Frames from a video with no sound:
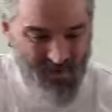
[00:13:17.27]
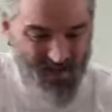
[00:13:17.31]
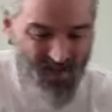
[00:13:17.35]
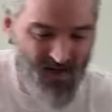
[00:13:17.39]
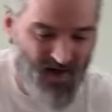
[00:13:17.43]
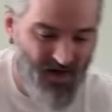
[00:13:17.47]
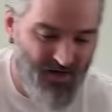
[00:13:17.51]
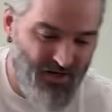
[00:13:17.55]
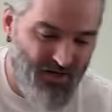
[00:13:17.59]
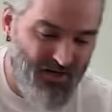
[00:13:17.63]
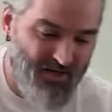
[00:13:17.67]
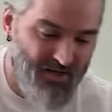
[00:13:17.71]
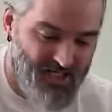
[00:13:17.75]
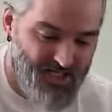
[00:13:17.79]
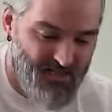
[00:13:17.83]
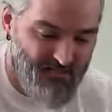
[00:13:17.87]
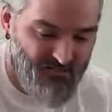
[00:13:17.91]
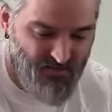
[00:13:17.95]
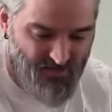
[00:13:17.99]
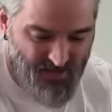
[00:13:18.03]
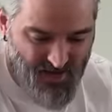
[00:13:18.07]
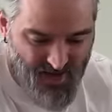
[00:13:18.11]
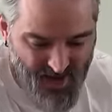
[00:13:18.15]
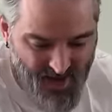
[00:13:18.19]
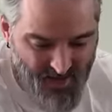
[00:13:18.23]
I know this is
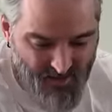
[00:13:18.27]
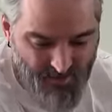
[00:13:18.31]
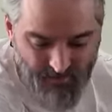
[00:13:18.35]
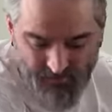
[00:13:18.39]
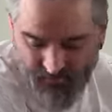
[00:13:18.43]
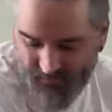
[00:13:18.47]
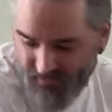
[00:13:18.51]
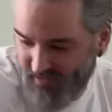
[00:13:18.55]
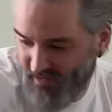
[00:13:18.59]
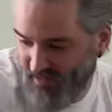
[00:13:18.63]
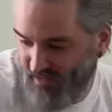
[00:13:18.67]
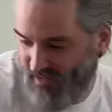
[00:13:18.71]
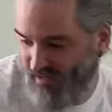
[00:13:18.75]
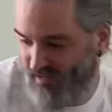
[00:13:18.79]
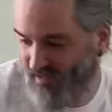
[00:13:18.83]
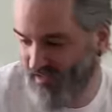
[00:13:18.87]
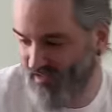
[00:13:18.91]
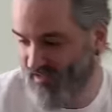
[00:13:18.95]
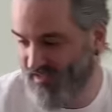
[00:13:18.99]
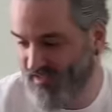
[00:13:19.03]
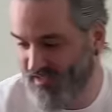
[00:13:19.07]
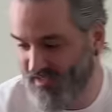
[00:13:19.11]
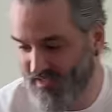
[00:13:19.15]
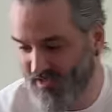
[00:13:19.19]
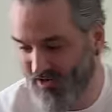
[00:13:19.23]
from him,
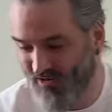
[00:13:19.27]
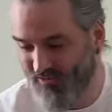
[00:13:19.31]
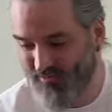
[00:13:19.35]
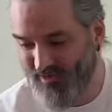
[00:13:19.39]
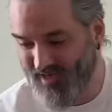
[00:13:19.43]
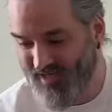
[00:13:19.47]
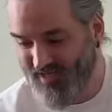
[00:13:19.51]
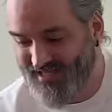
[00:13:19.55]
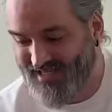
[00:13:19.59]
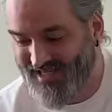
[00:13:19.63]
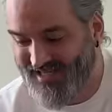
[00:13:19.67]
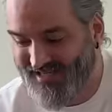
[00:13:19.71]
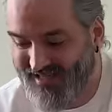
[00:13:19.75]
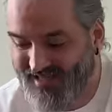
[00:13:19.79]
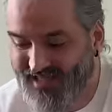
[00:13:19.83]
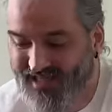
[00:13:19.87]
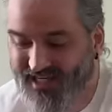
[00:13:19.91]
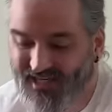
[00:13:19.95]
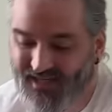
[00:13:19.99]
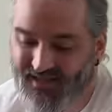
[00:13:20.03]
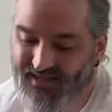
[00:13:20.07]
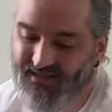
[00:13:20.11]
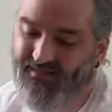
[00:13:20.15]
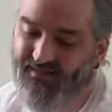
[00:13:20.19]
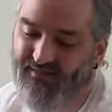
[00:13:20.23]
because he told me he's sending
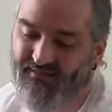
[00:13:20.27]
it.